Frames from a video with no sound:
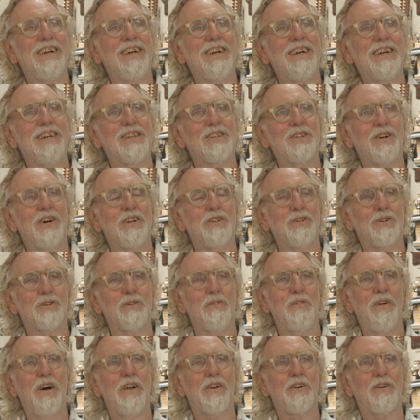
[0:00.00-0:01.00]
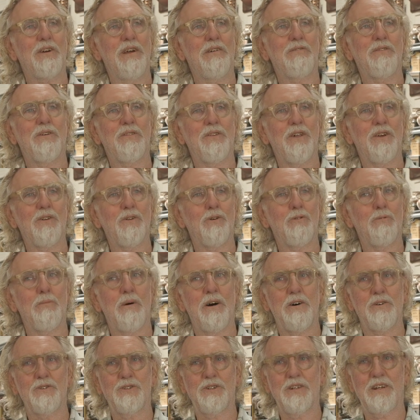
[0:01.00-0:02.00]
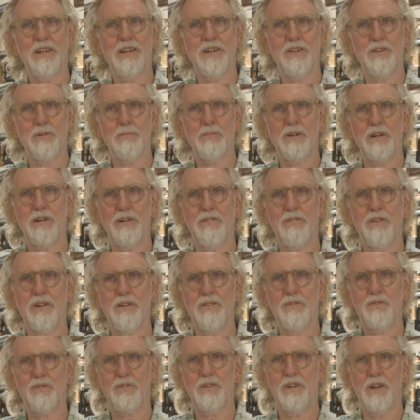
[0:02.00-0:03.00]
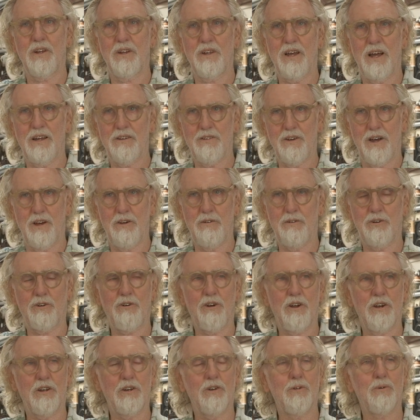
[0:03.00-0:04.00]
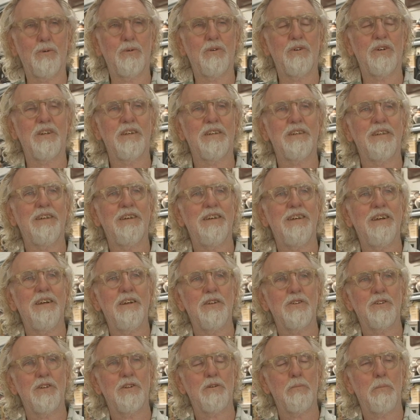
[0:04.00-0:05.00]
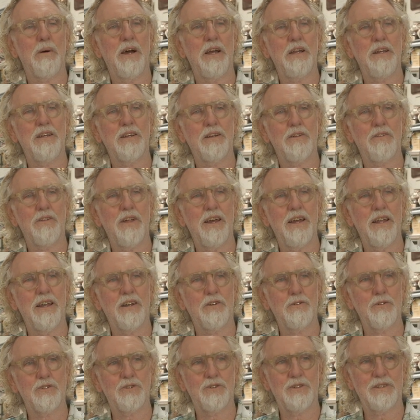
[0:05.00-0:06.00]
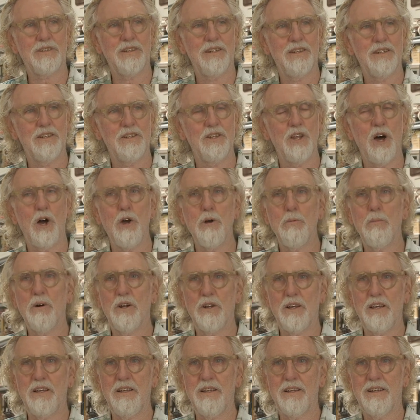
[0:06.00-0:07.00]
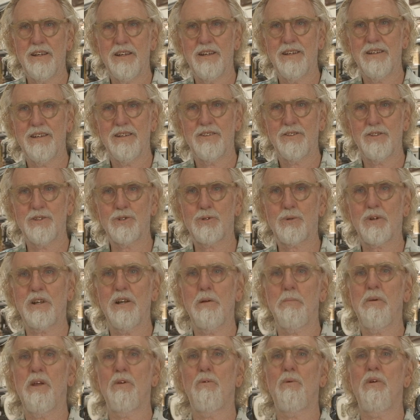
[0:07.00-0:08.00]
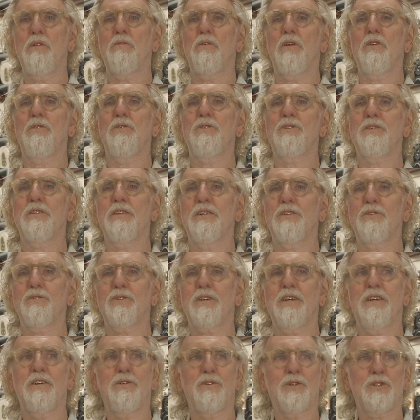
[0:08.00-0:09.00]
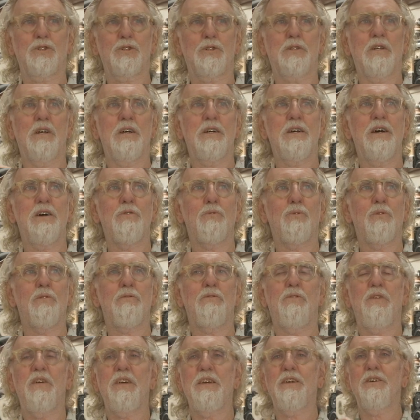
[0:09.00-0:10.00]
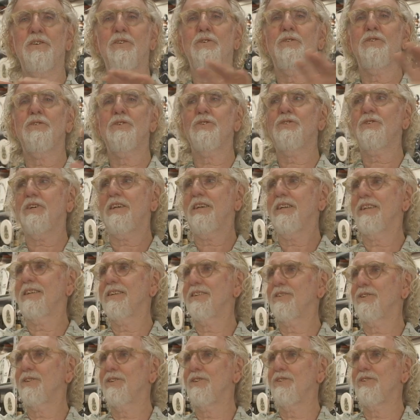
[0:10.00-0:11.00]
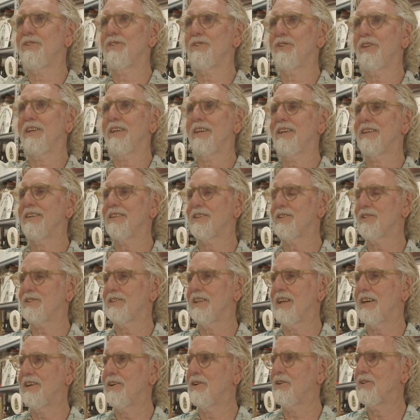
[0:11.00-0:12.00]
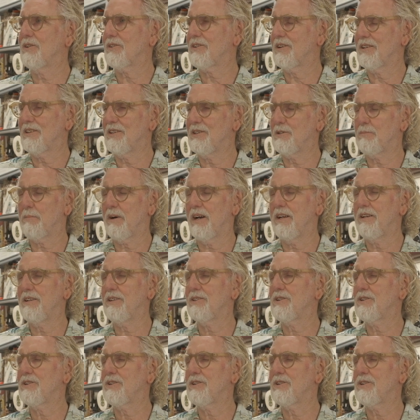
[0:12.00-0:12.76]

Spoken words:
so I took a photograph of the lawnmower sitting in the middle of the overgrown lawn and did a painting of that. Of course, this was going to be a revolution. I was going to reveal New Zealand to New Zealanders, and they all looked at these paintings